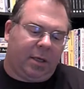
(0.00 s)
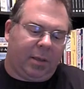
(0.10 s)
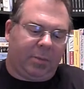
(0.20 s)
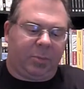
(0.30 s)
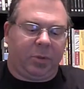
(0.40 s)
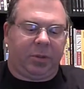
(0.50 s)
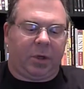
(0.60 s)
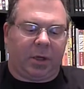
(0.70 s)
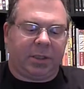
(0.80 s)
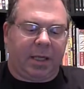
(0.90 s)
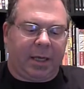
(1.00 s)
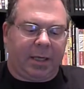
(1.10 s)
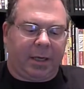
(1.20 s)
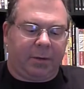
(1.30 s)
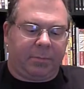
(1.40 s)
I'm going to pull a dark slide
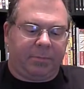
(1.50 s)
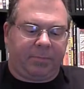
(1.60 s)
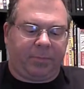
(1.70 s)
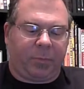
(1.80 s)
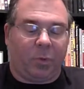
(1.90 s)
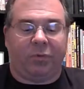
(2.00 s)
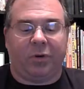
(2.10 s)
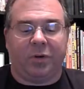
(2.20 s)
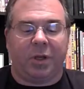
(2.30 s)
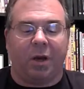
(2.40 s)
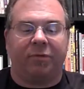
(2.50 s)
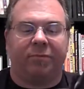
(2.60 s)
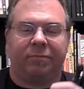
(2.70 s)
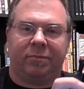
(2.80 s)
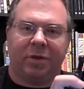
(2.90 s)
out. Well, first off,
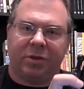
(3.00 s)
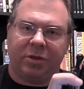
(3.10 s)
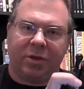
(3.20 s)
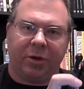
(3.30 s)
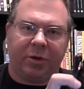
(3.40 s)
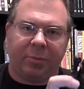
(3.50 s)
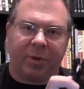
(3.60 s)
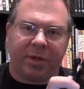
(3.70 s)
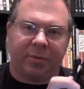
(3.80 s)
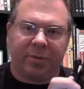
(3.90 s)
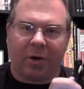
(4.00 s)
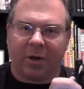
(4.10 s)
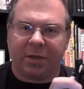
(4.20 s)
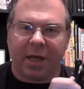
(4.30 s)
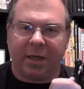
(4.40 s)
does the shutter depress with the
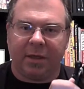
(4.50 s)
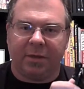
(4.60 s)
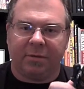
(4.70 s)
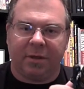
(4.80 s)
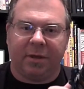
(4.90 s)
dark slide in?